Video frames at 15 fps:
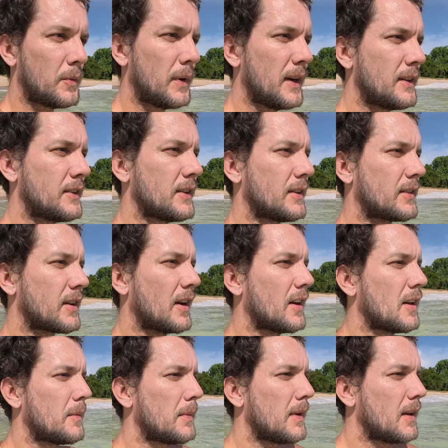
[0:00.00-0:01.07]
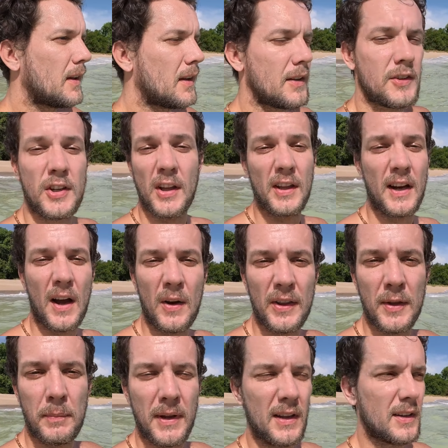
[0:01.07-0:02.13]
We're just gonna be chilling out
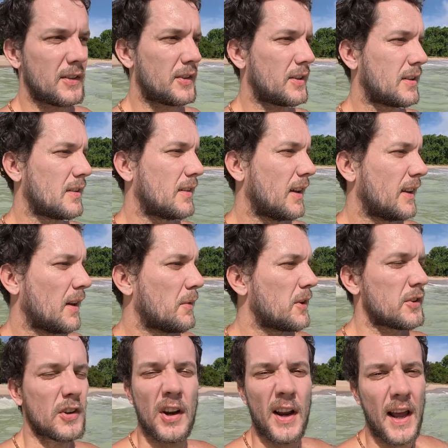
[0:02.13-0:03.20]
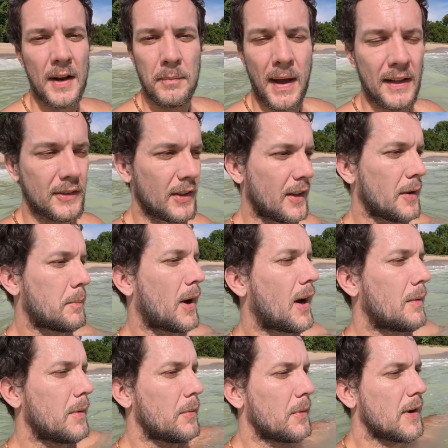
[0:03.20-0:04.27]
at the beach and then we're just gonna head back to the apartment.